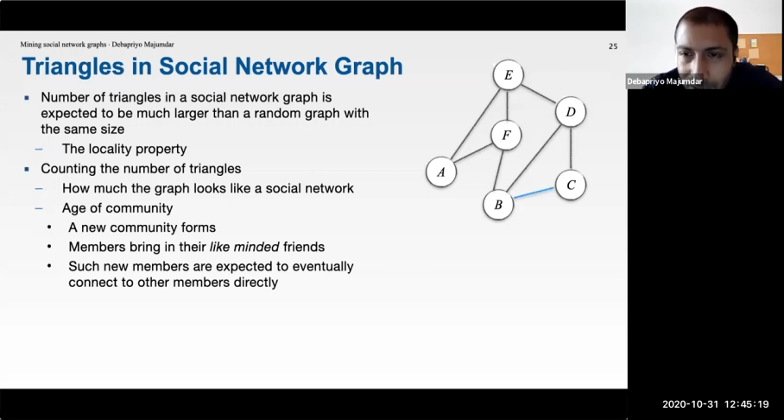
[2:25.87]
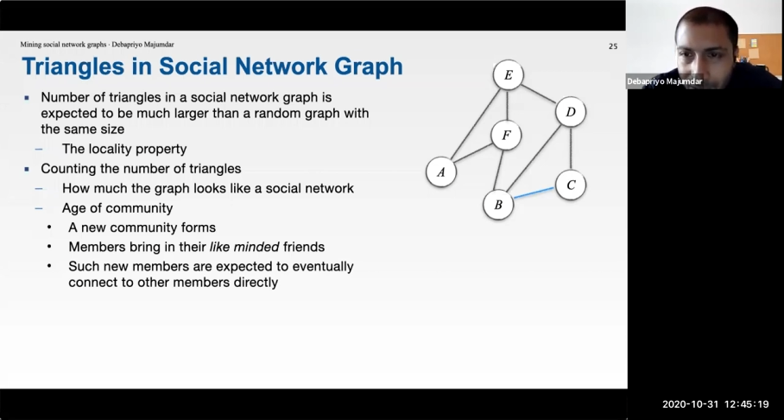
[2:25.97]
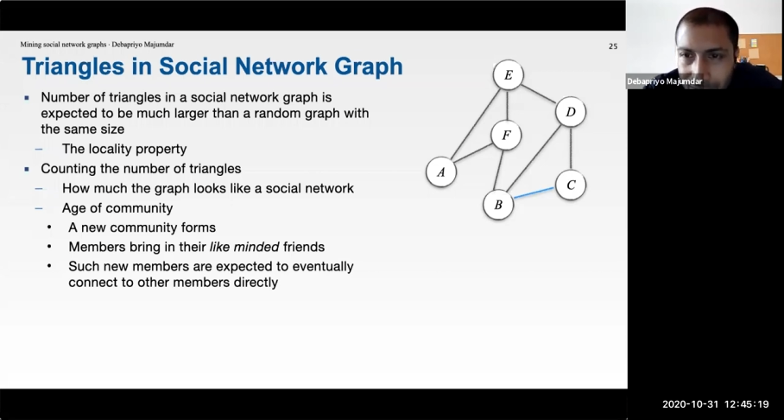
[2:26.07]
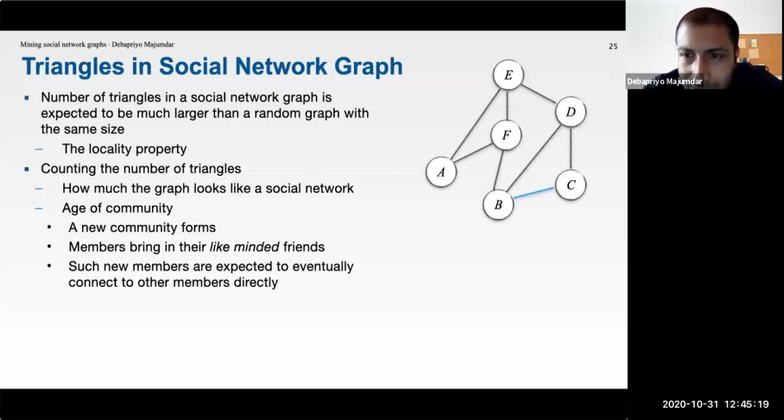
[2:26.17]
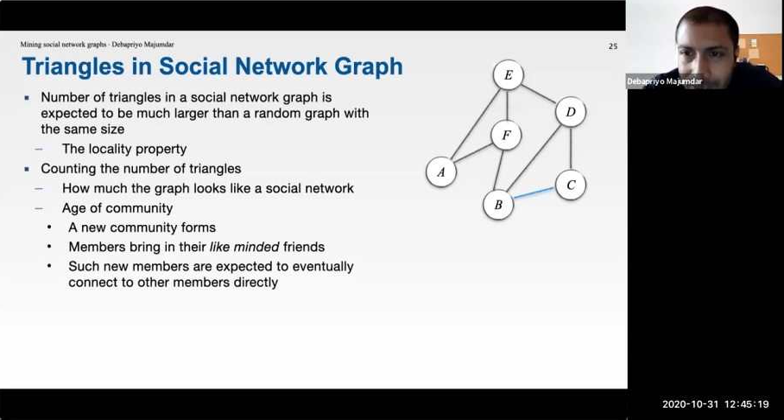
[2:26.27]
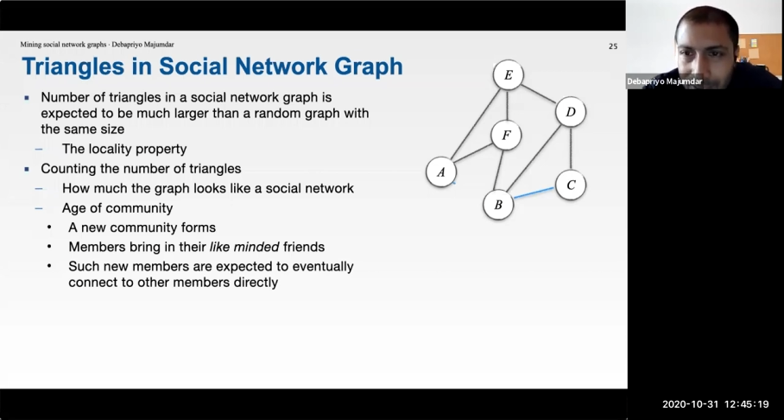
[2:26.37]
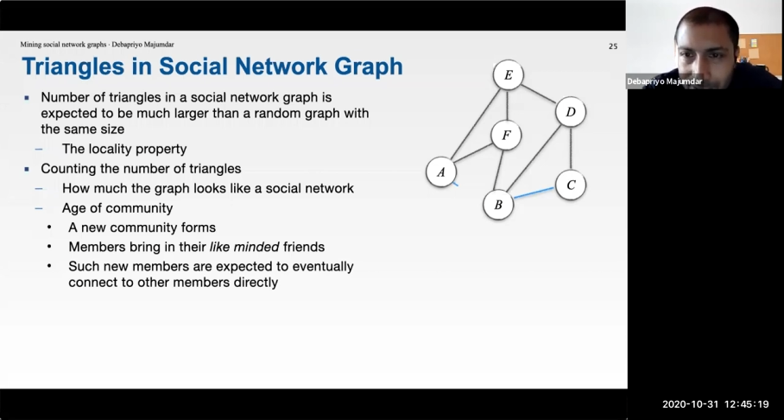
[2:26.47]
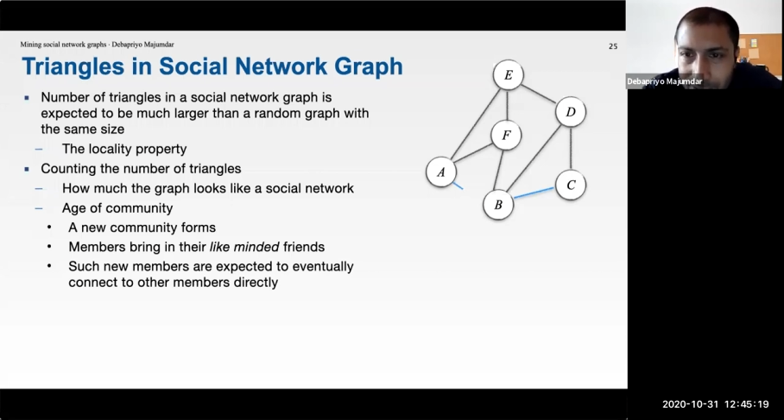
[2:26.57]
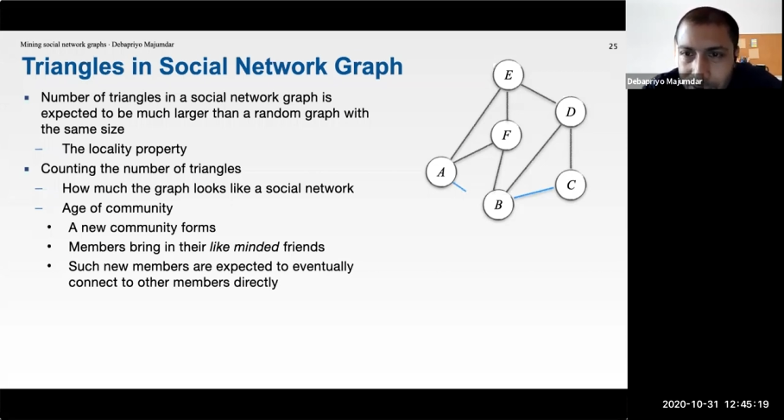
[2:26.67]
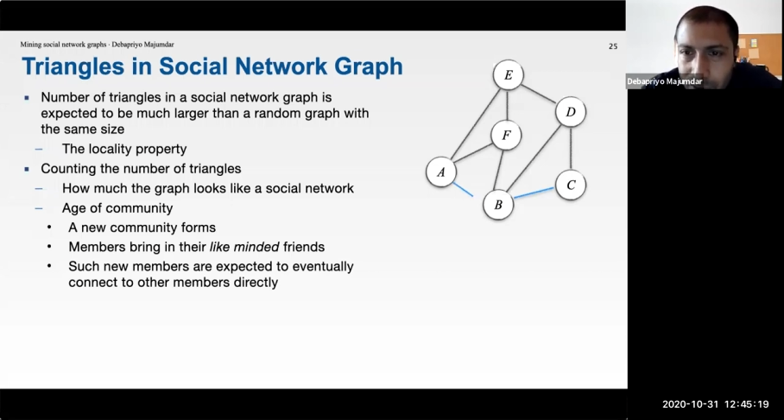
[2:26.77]
and they're
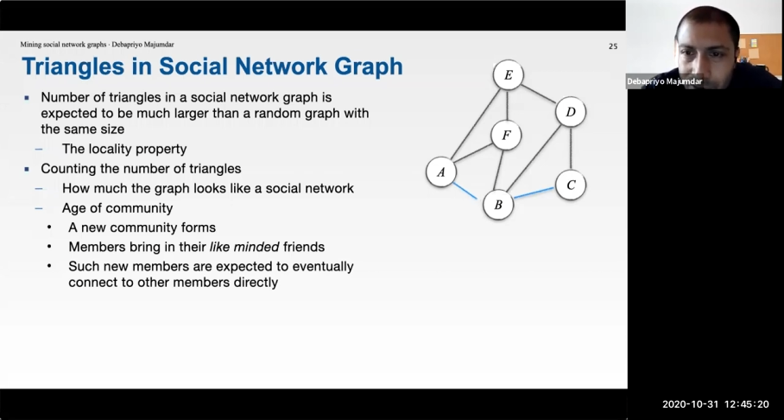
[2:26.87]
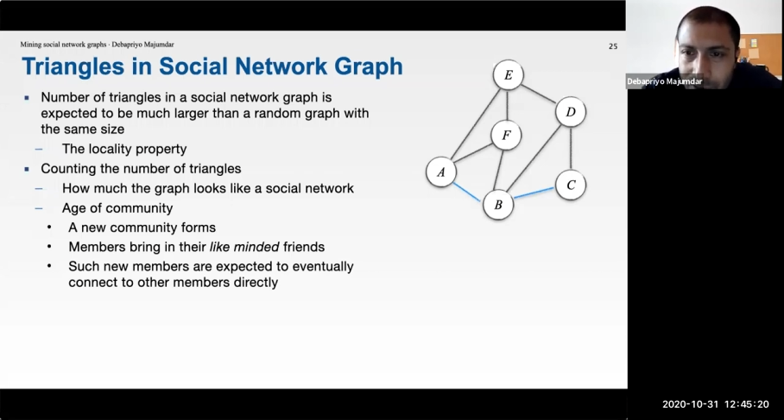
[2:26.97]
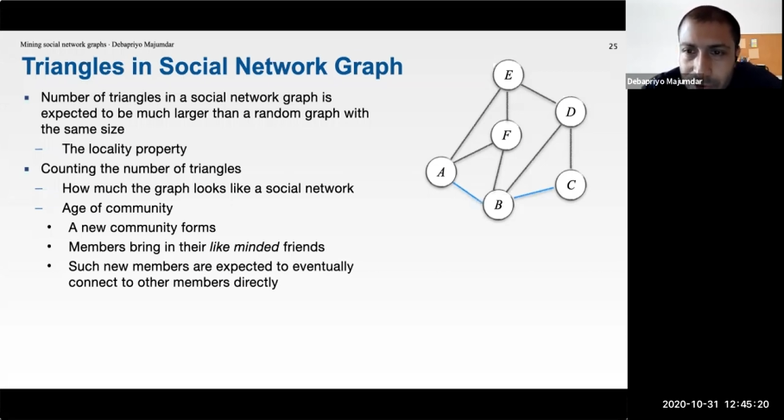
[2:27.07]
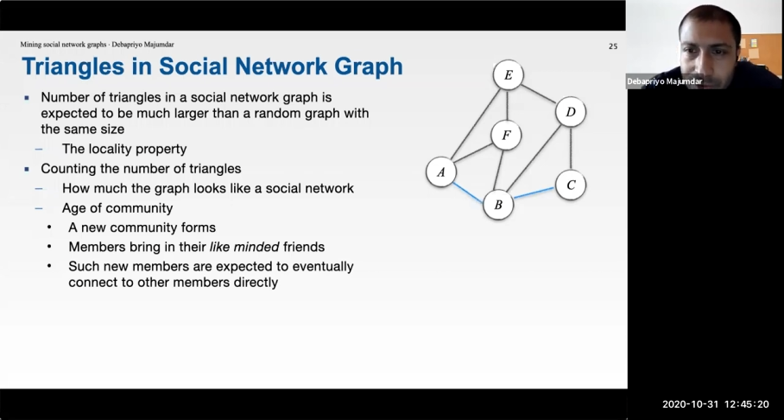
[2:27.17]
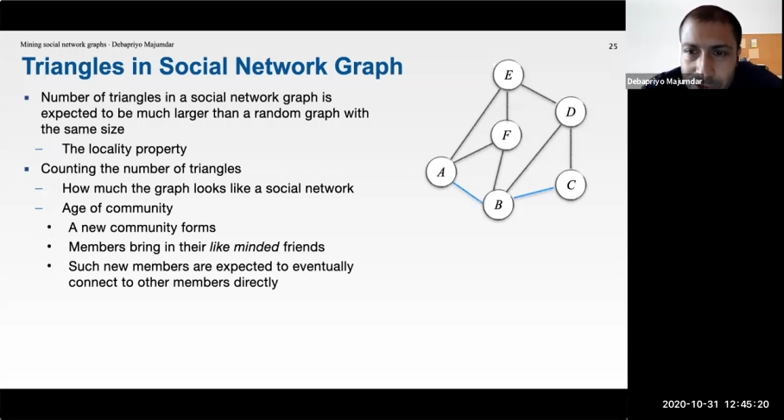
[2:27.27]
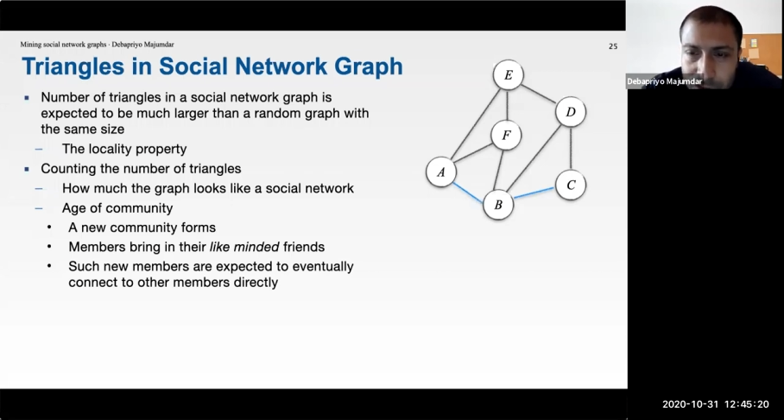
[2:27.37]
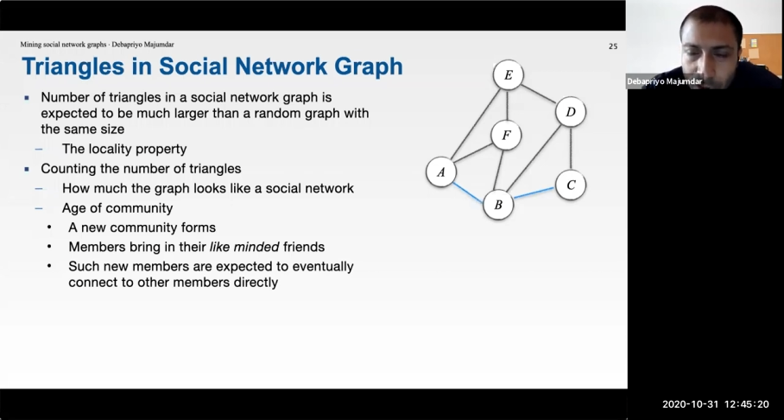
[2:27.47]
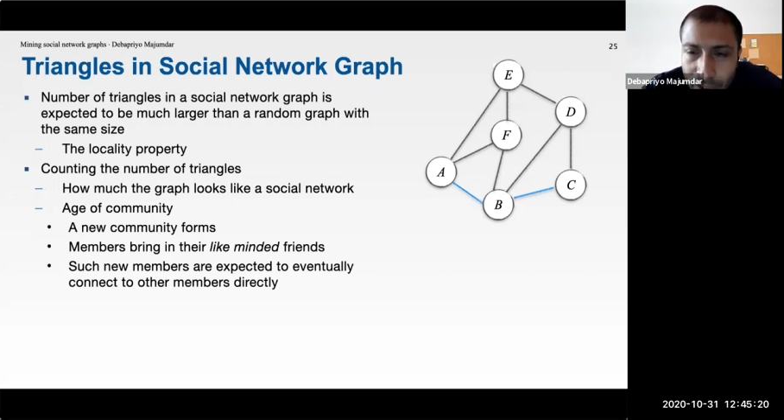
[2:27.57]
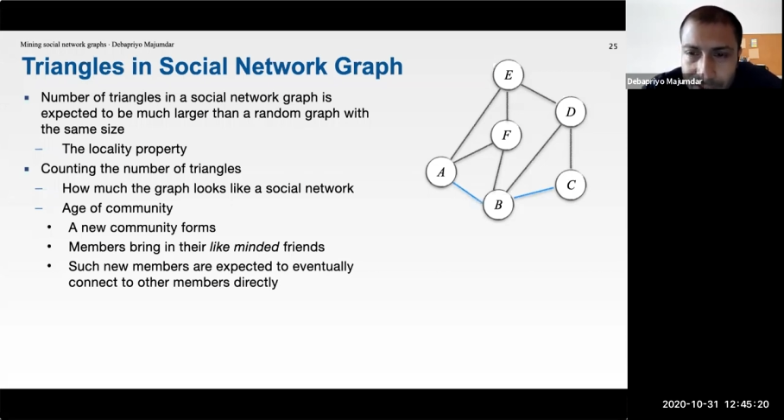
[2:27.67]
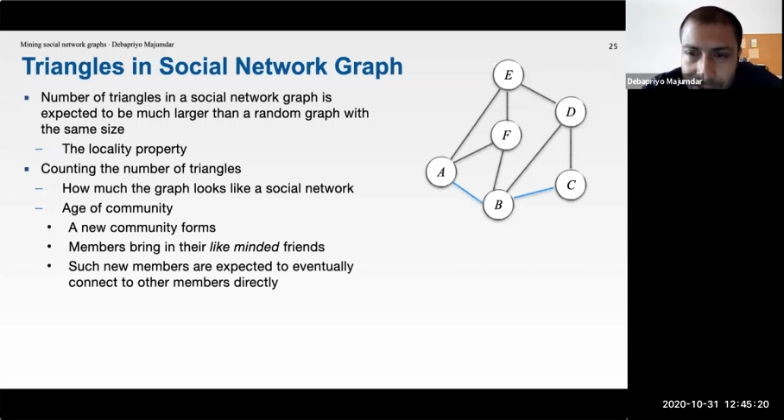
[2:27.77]
likely to
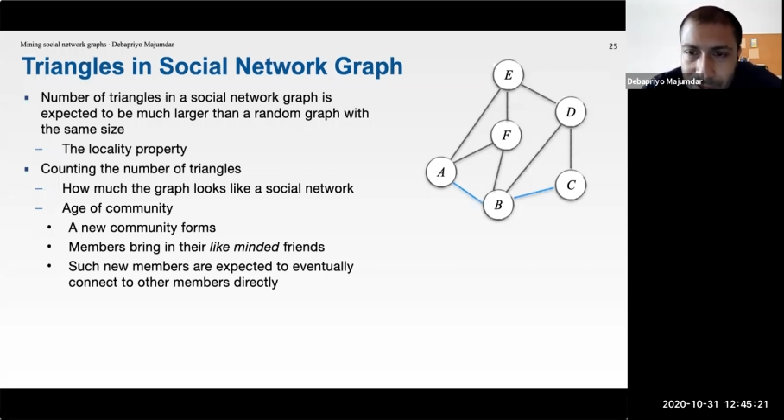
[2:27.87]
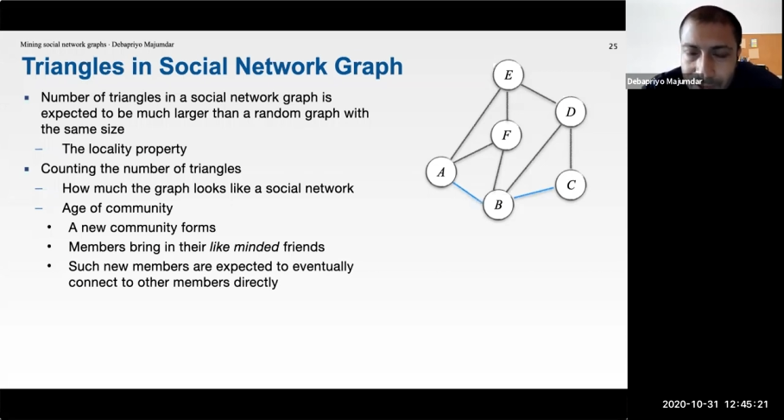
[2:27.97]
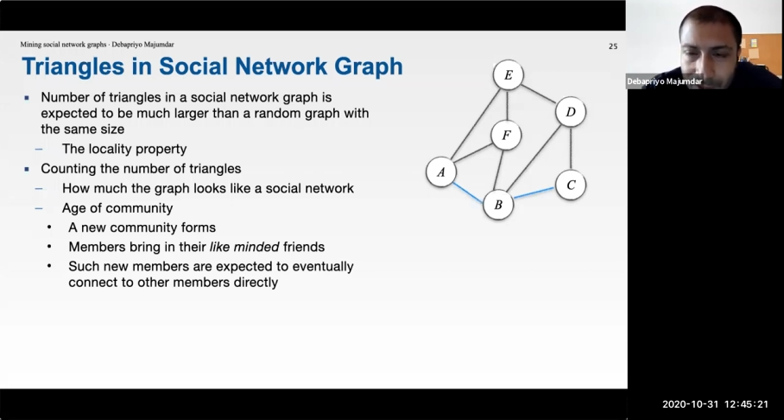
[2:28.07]
join,